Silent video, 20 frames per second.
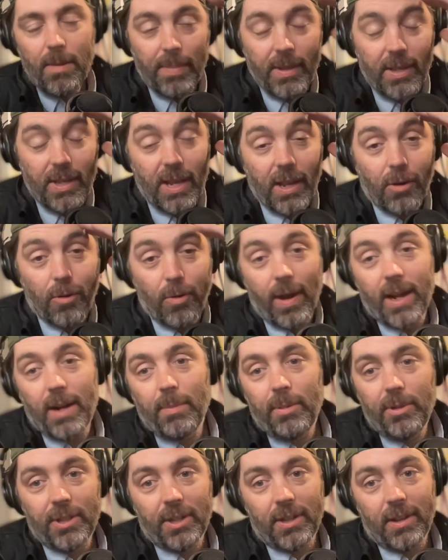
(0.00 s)
it be
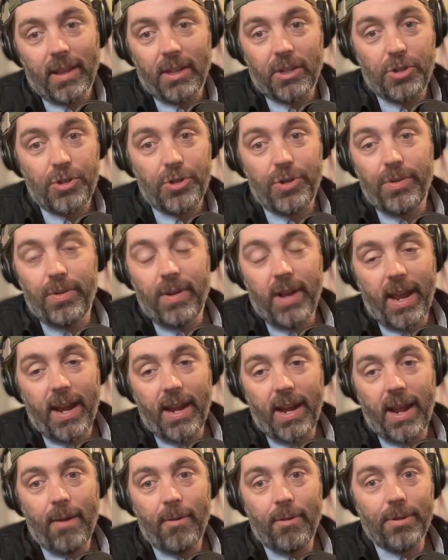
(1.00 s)
incredible to like shoot 8
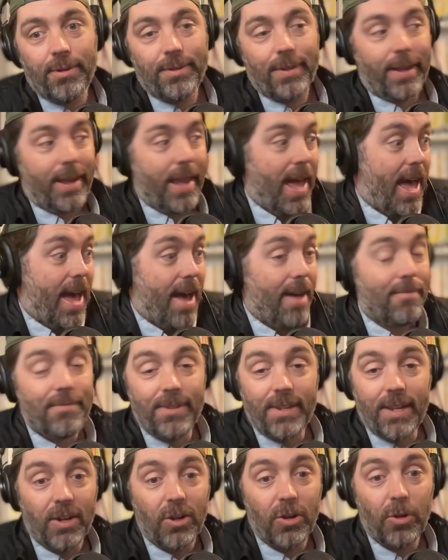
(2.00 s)
hours, like have
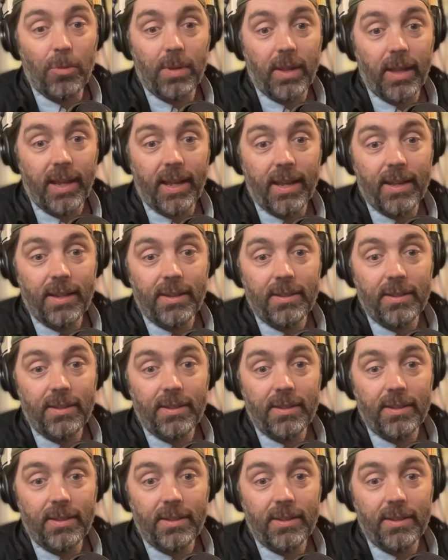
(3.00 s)
dinner plans?